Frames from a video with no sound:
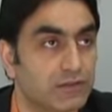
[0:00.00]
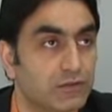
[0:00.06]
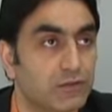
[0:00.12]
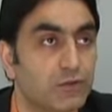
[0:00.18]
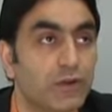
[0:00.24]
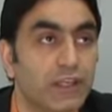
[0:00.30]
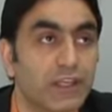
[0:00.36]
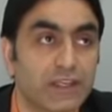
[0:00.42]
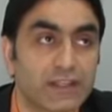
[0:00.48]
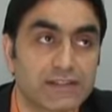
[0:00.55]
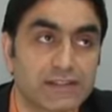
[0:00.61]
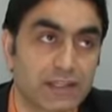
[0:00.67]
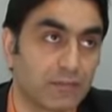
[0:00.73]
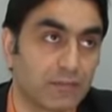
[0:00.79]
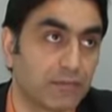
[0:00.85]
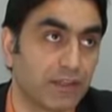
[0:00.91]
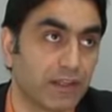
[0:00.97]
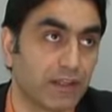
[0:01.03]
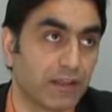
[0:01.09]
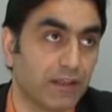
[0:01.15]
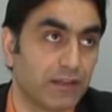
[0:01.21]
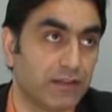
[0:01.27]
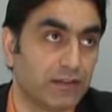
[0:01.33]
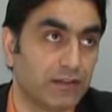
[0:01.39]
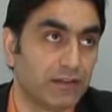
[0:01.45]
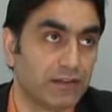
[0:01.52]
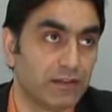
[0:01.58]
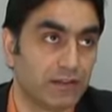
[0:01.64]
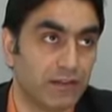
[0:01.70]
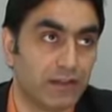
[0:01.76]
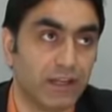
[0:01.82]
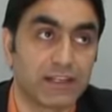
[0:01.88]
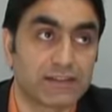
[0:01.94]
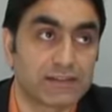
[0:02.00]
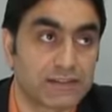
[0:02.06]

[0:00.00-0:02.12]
doing something, not